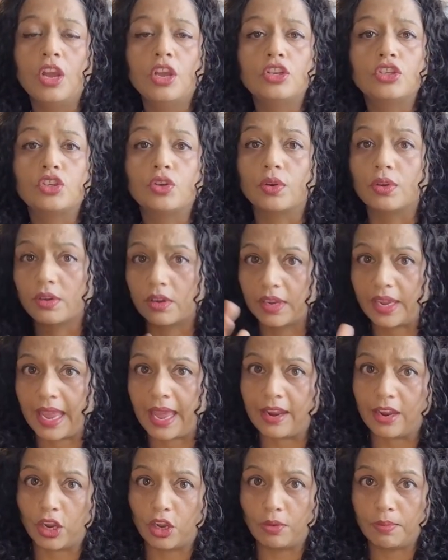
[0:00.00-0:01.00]
So
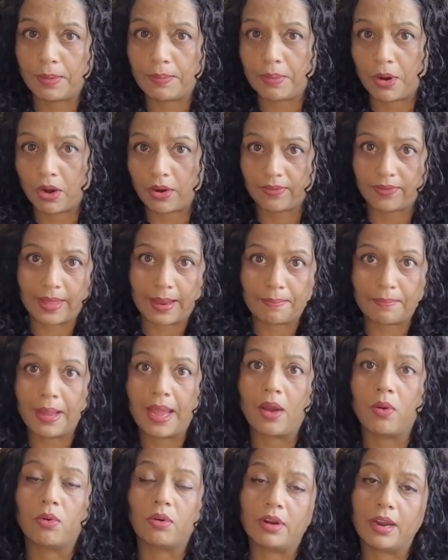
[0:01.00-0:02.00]
again, it could be part of that
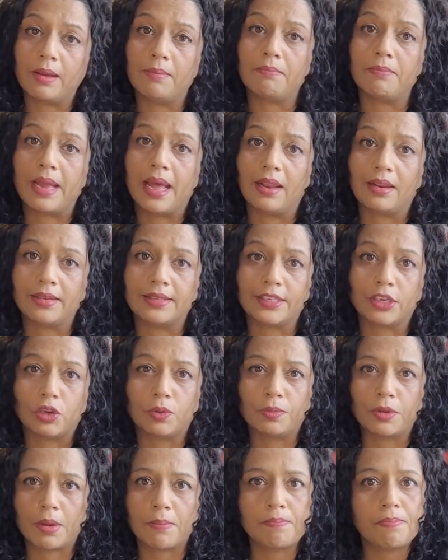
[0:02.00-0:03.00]
power imbalance. It
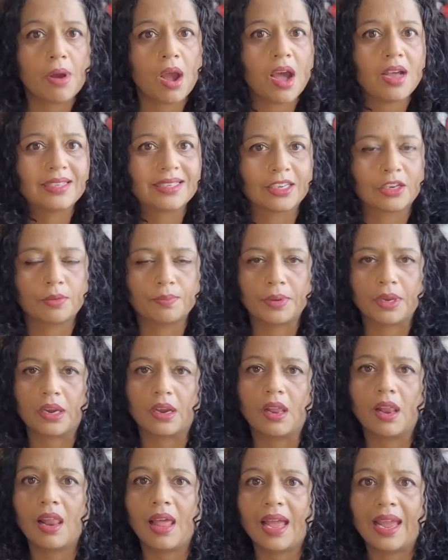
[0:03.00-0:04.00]
could be a boss, it could be a
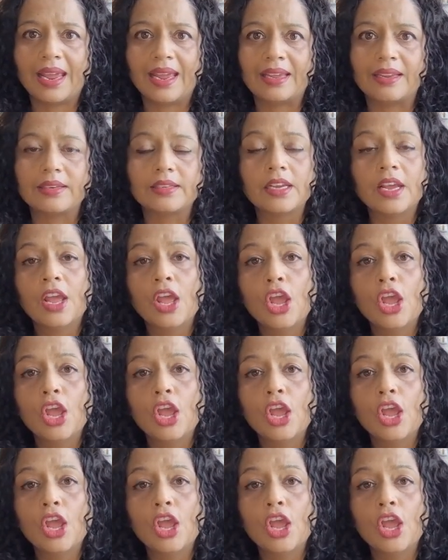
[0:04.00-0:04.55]
client.